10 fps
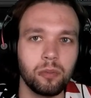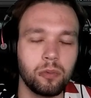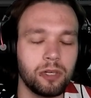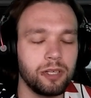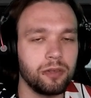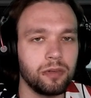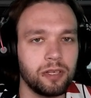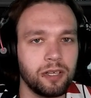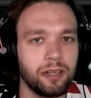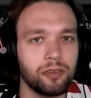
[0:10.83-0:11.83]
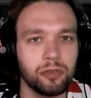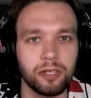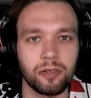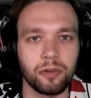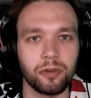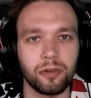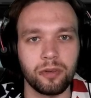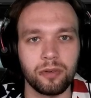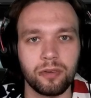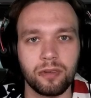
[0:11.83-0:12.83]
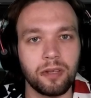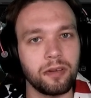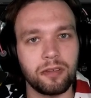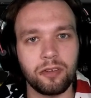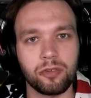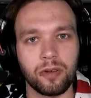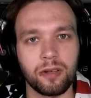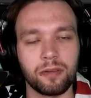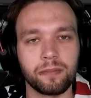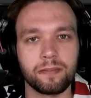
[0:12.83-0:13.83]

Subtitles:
why don't I try to learn how to day trade?